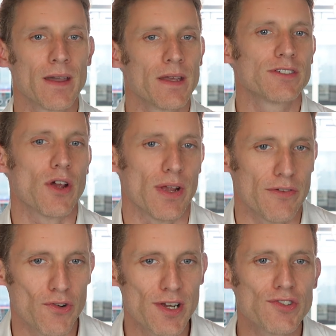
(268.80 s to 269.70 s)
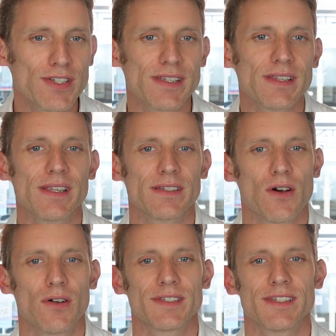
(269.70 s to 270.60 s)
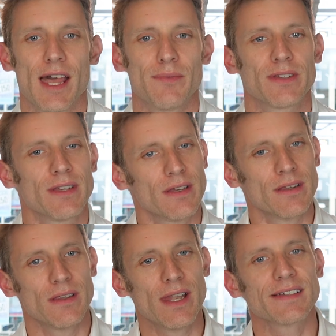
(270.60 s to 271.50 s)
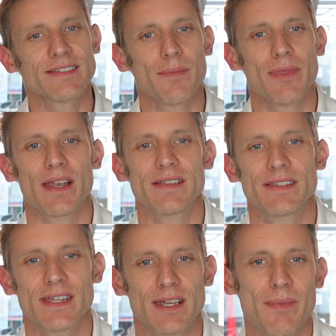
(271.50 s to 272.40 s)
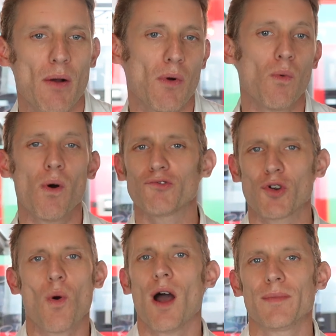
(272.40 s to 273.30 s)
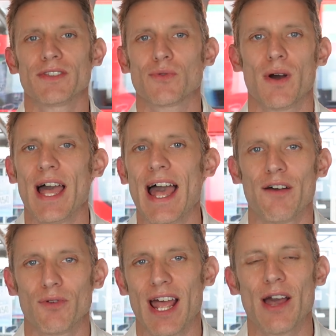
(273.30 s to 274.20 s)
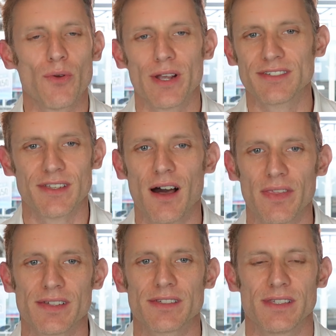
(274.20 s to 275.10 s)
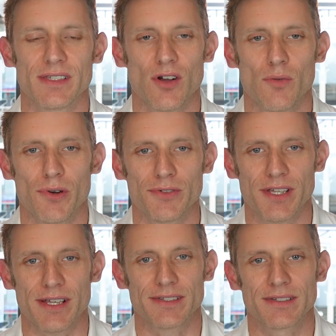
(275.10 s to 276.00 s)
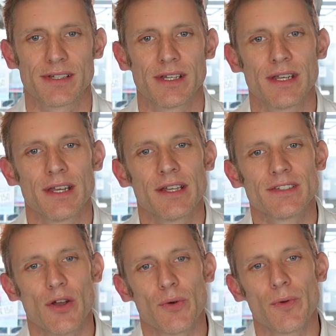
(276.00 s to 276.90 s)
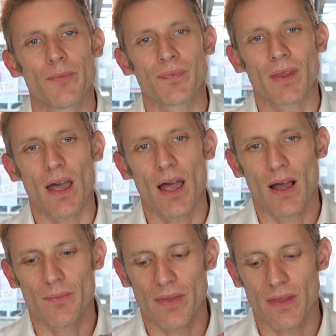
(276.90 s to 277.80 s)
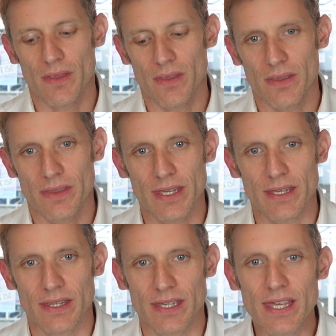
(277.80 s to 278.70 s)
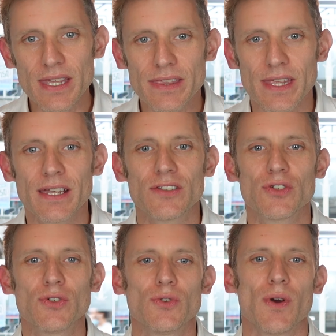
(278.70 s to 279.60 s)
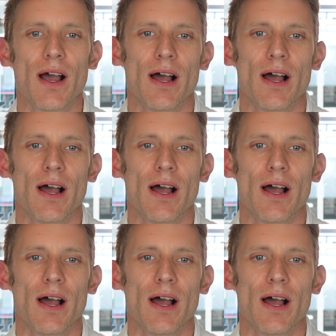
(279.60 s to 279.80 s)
So if you're interested in this concept, the next step then is to think about, well, what requirements do I have, right? How do I start this whole process? So the key thing to